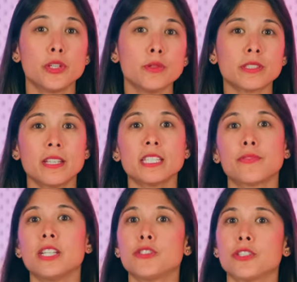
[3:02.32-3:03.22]
use these
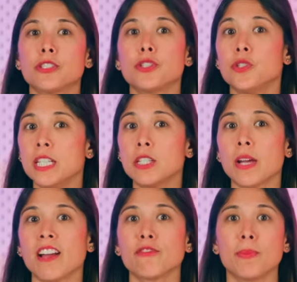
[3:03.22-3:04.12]
features, you need to
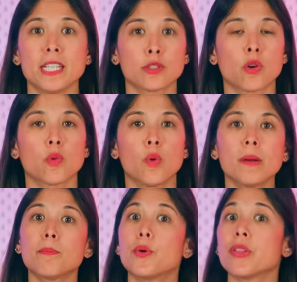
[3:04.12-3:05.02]
have Bazecor
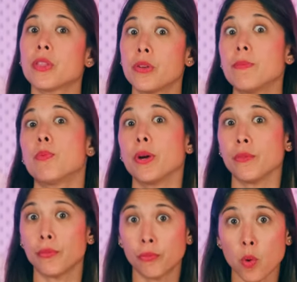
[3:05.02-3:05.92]

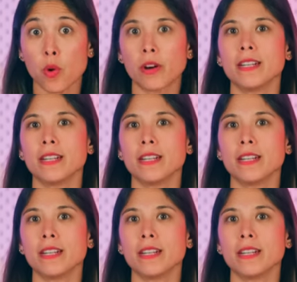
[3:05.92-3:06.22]
1.3.4